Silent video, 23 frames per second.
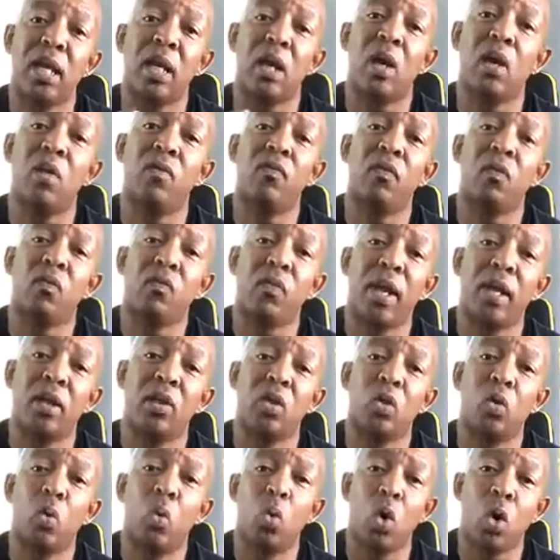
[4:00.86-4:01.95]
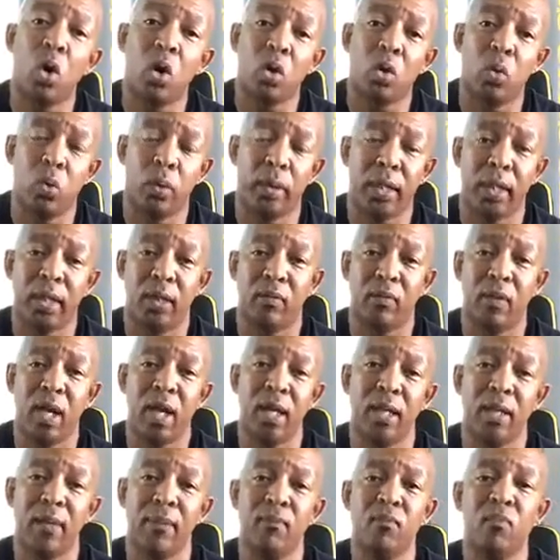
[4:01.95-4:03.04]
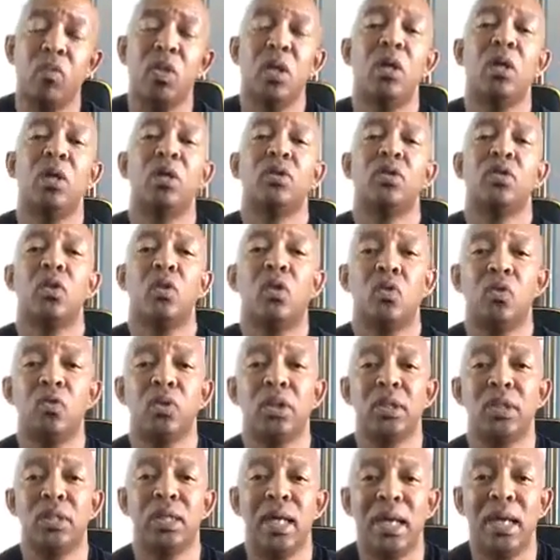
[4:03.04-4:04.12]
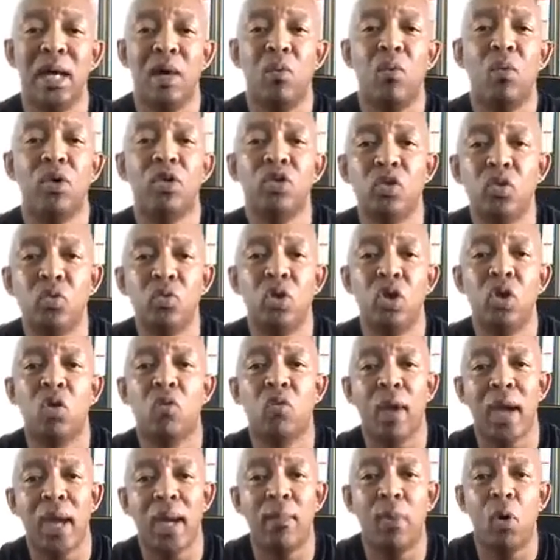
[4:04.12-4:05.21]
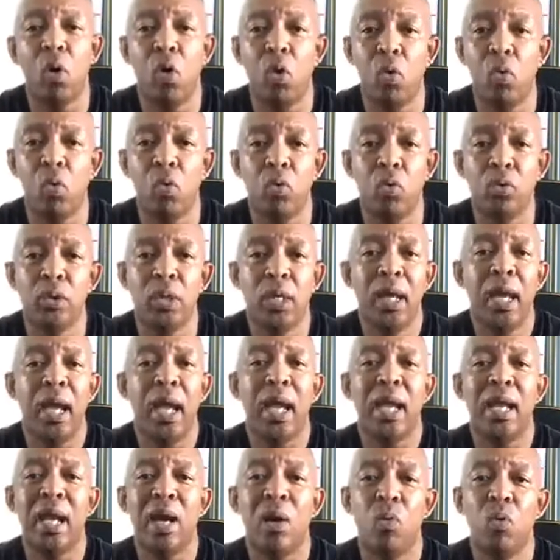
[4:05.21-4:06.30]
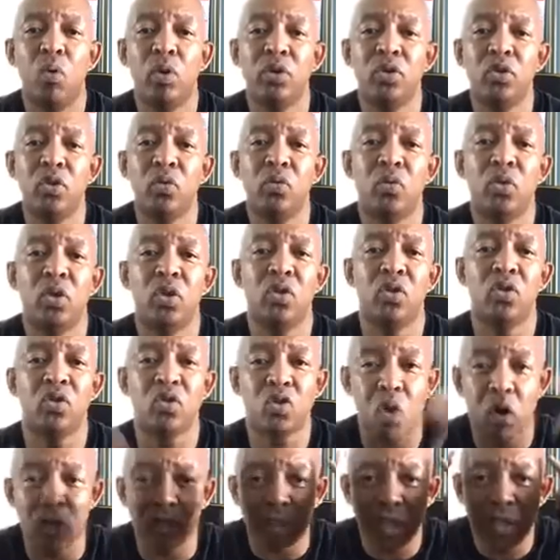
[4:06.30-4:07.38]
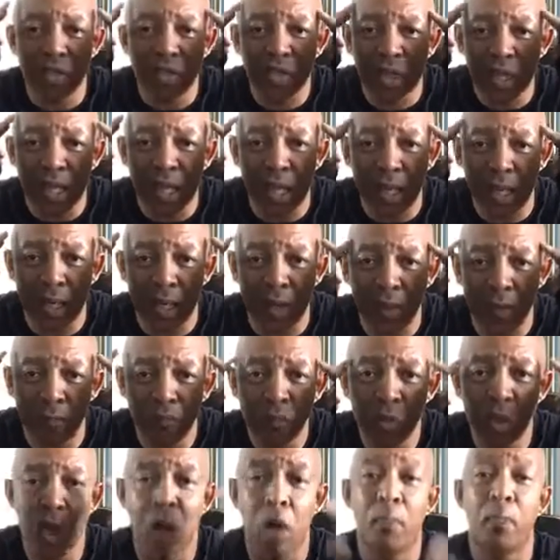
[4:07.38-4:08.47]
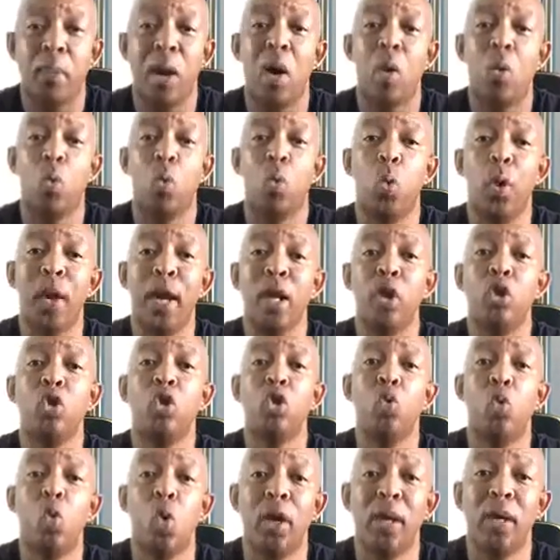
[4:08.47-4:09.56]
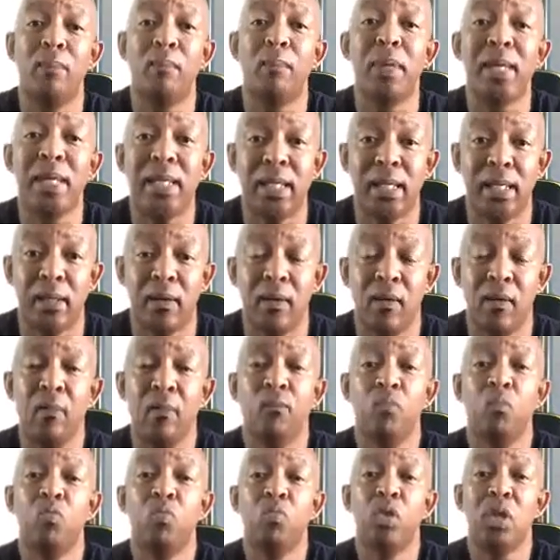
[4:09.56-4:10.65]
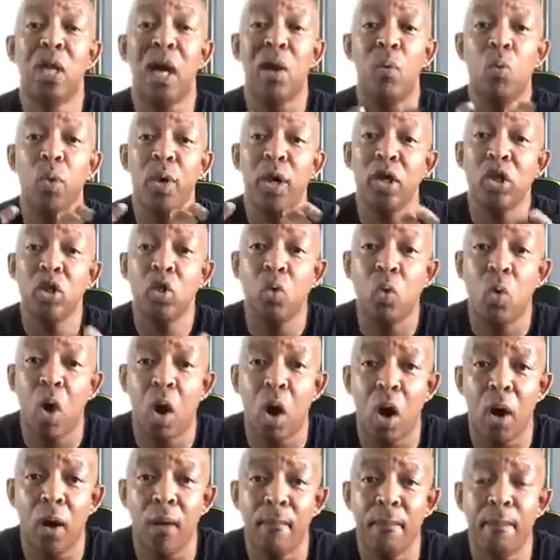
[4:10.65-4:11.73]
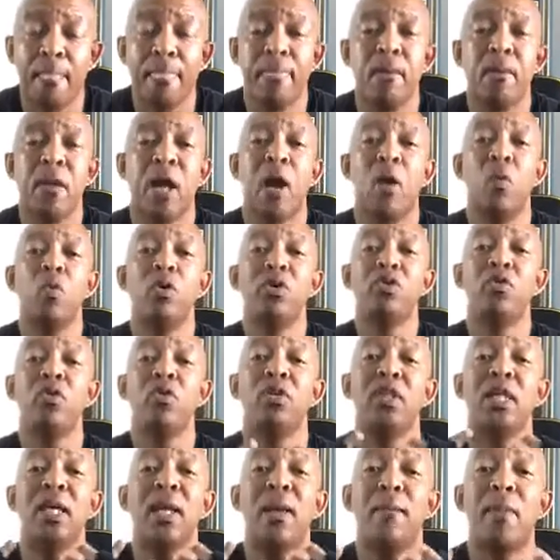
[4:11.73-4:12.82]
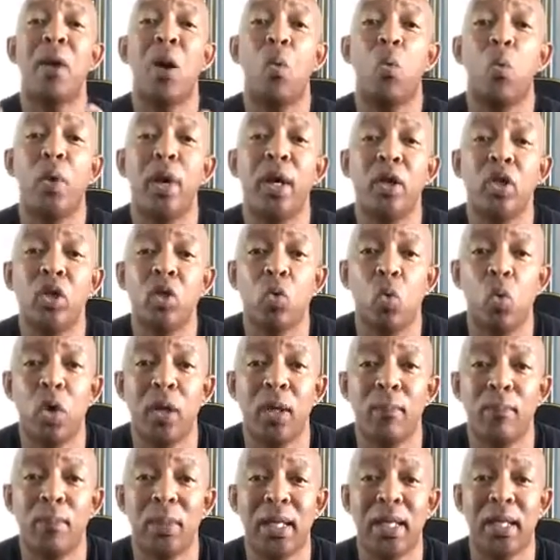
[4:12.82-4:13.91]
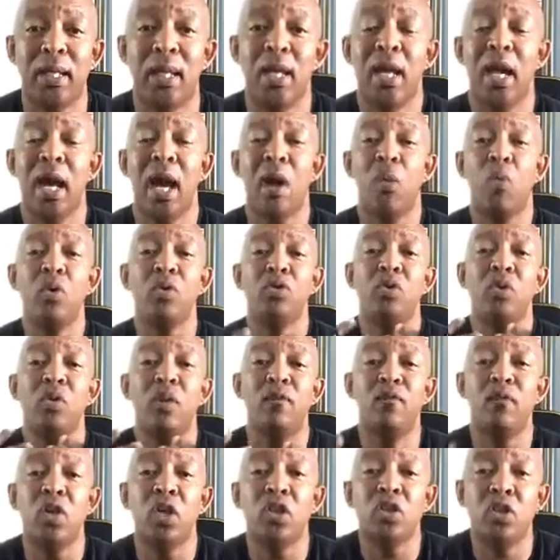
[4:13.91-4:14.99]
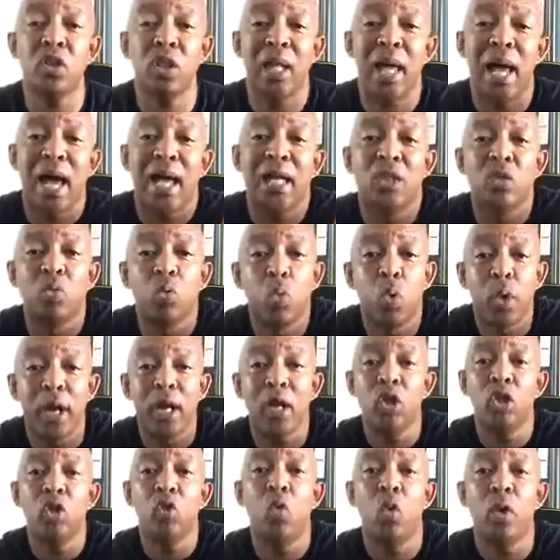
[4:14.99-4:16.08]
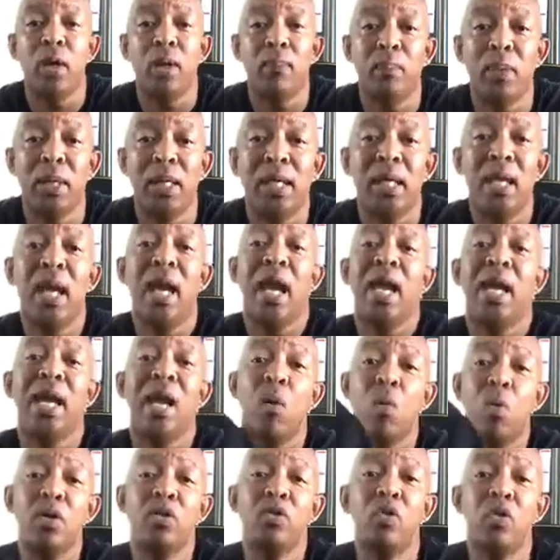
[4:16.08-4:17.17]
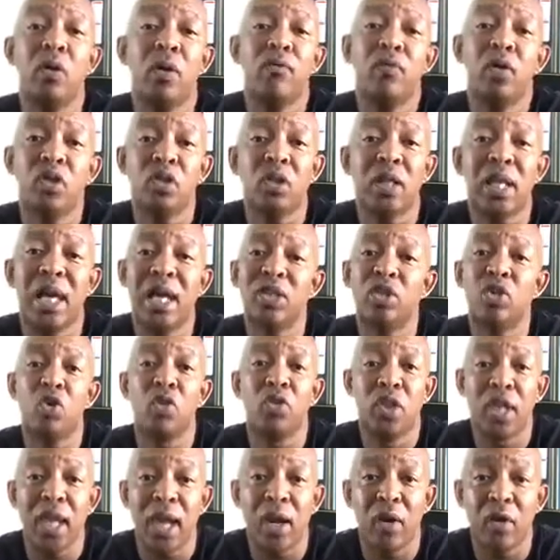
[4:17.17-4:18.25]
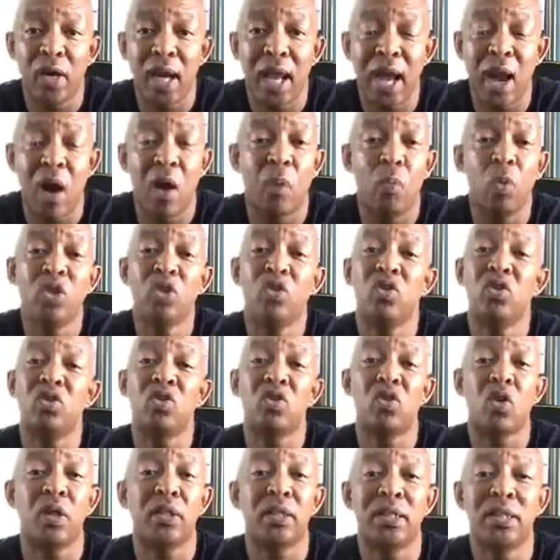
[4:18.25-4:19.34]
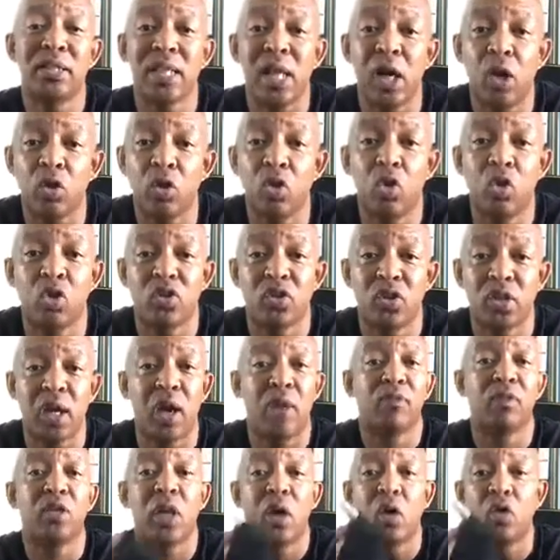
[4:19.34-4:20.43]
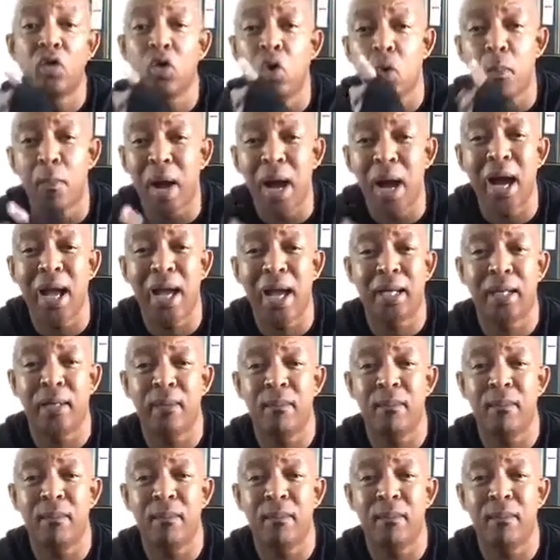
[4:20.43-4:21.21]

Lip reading: of a regular work week, right? So today I want you to grab hold, and I want you to start to think about where you want to be. Not where you are. I want you to think about where you want to be. I want you to visualize where you want to be. And I want you to visualize you're there now. I want you to start to tell yourself, tell your mind